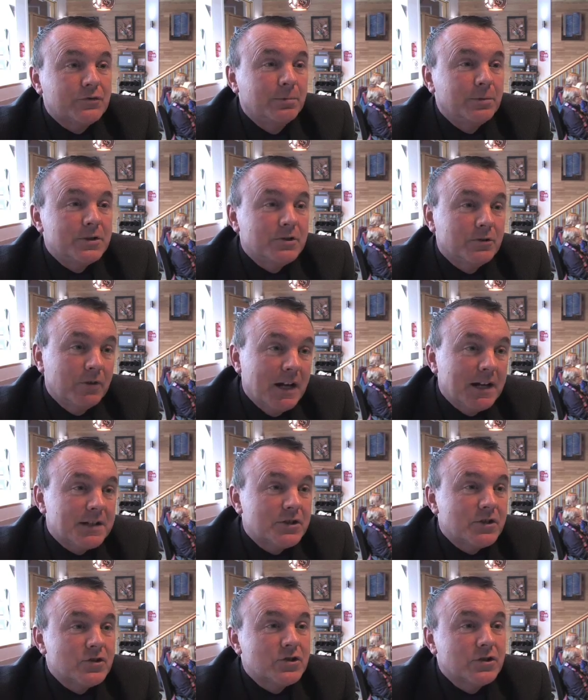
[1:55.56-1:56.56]
From the
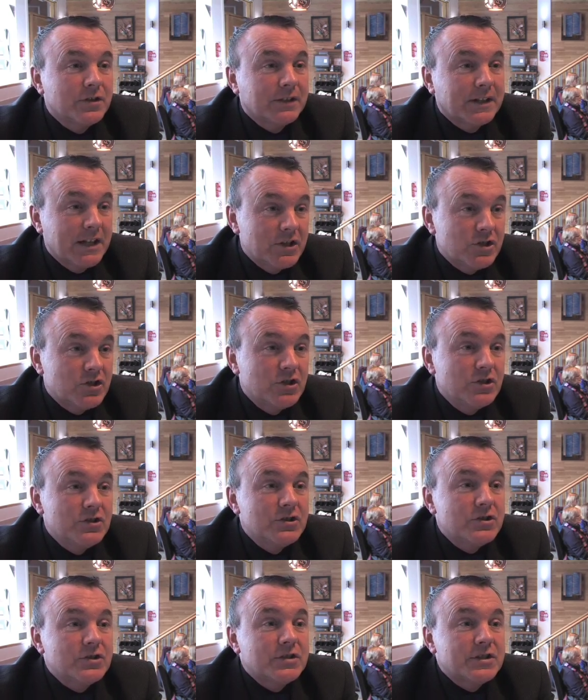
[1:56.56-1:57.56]
directors to the
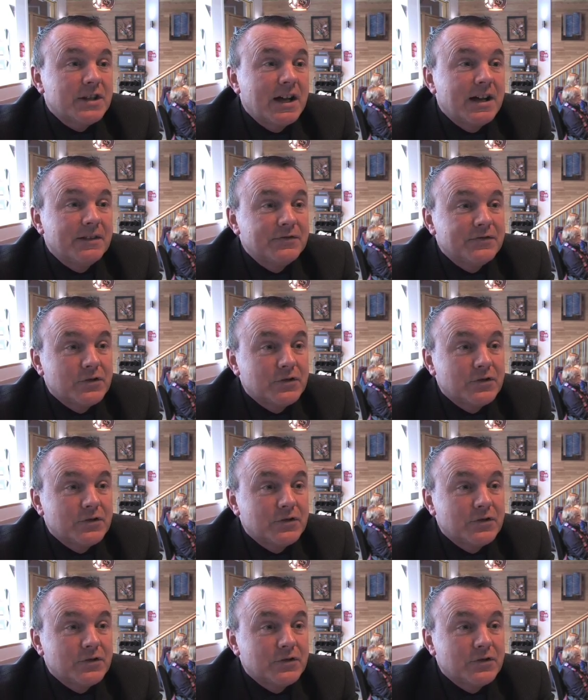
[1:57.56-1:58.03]
kitchen staff